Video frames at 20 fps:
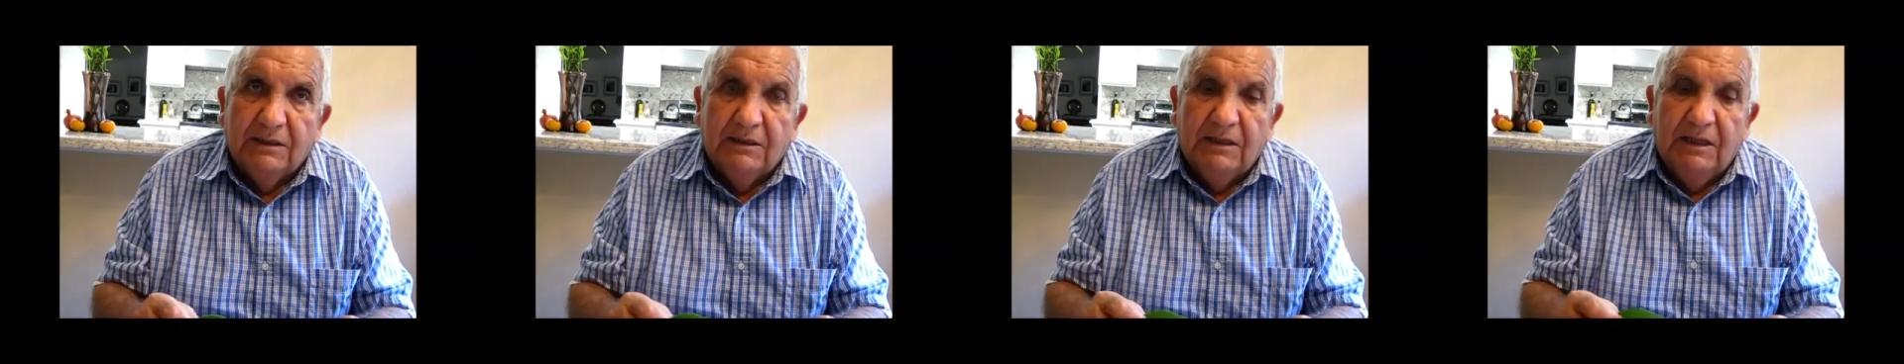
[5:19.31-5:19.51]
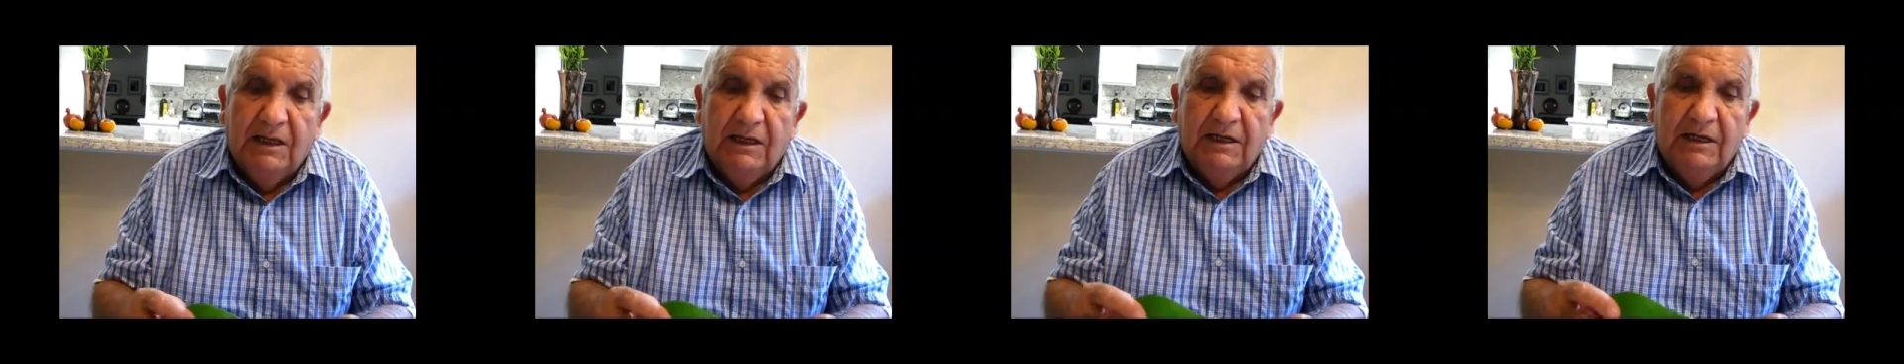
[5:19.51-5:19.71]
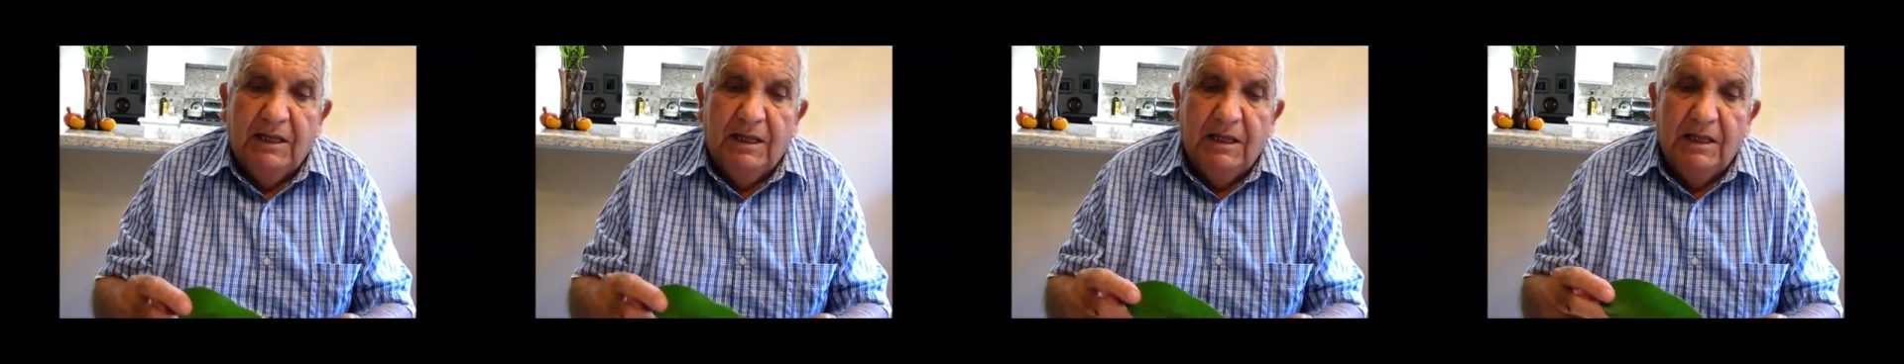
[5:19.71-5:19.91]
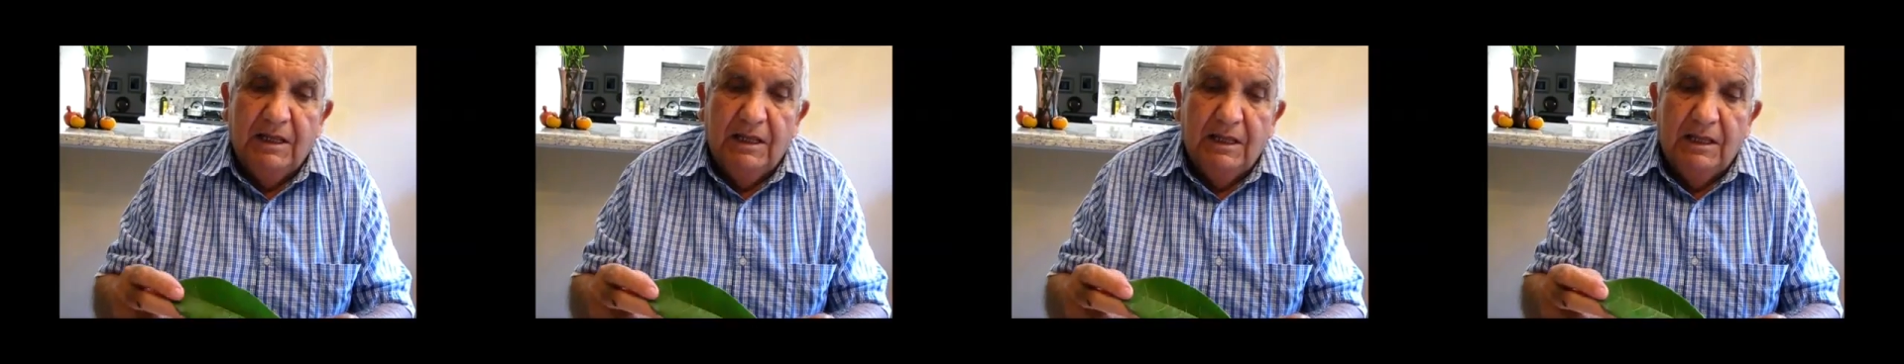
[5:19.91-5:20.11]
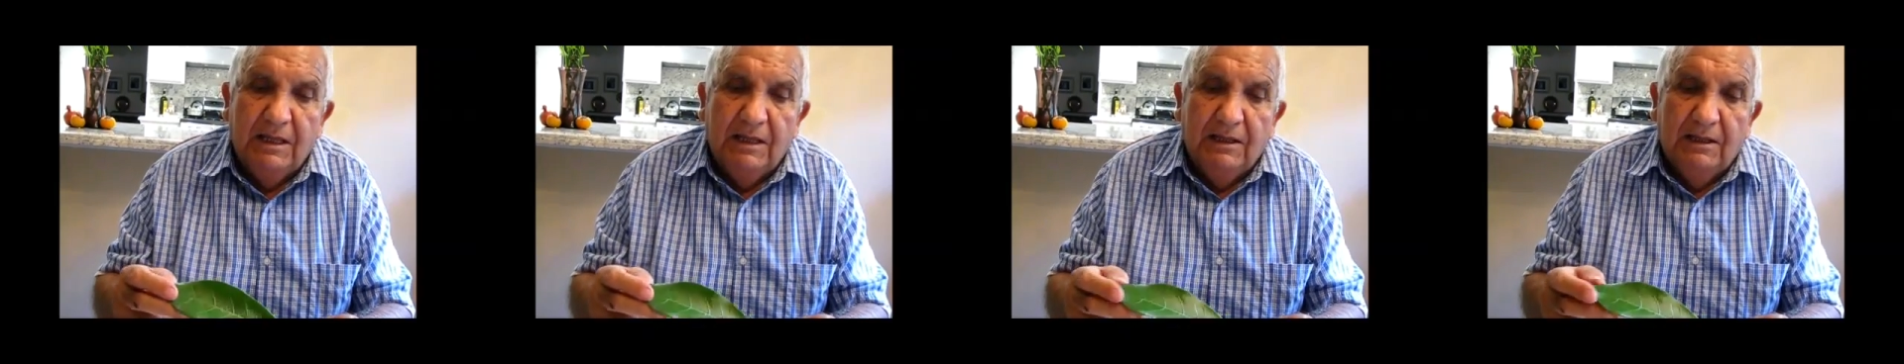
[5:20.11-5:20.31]
then
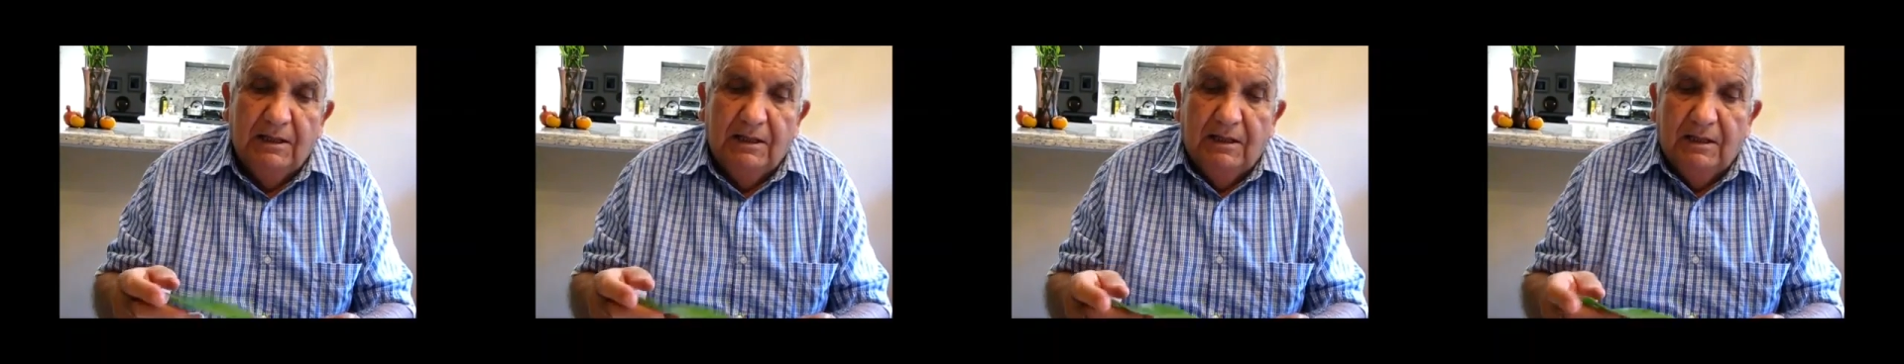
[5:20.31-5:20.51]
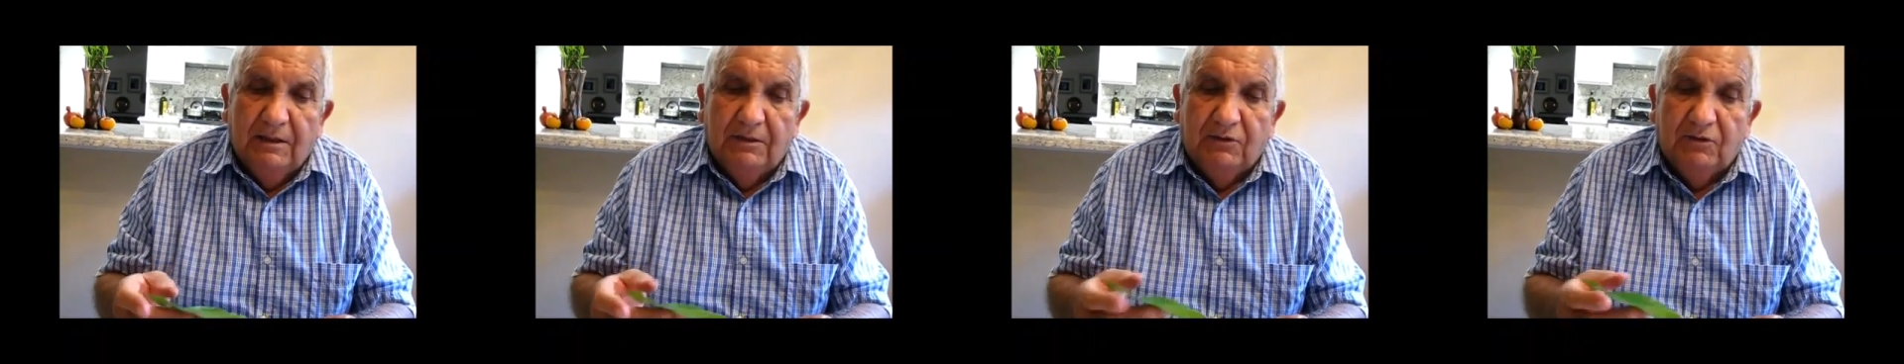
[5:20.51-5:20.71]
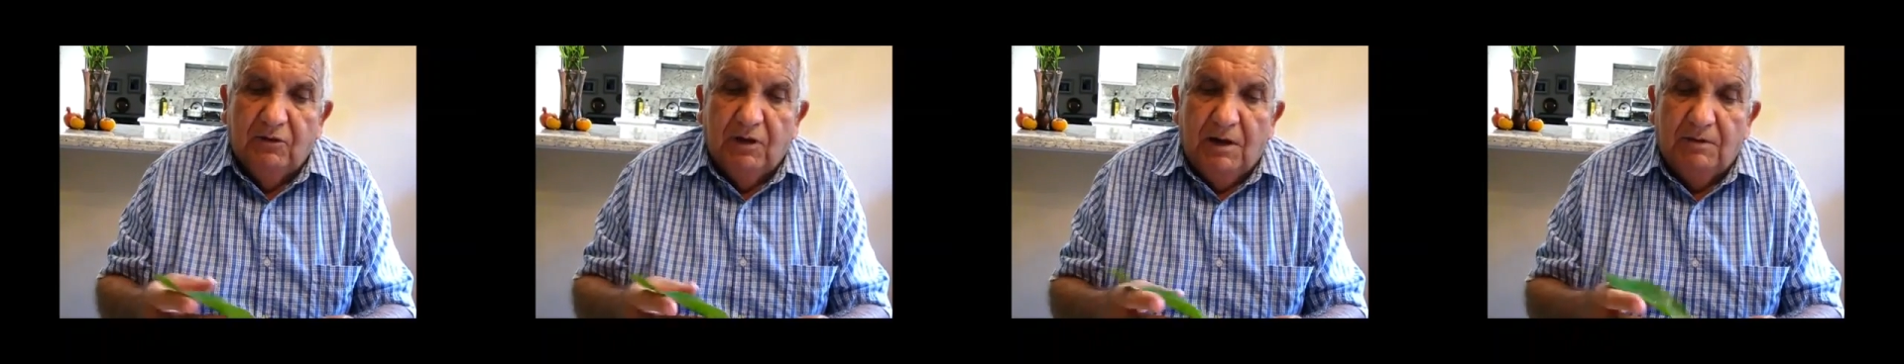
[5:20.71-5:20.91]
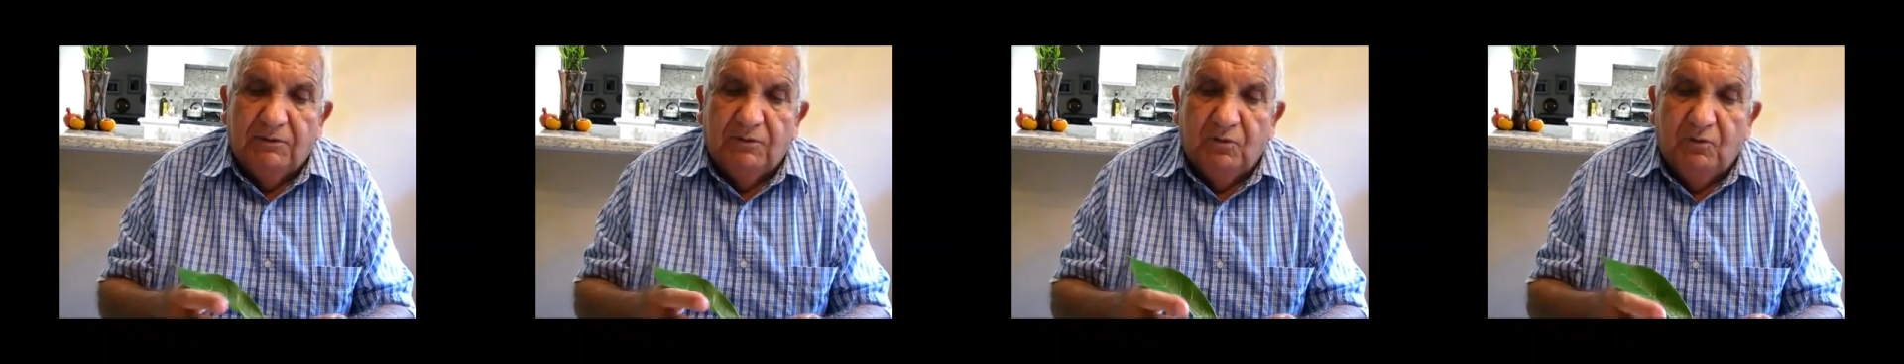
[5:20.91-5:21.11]
you have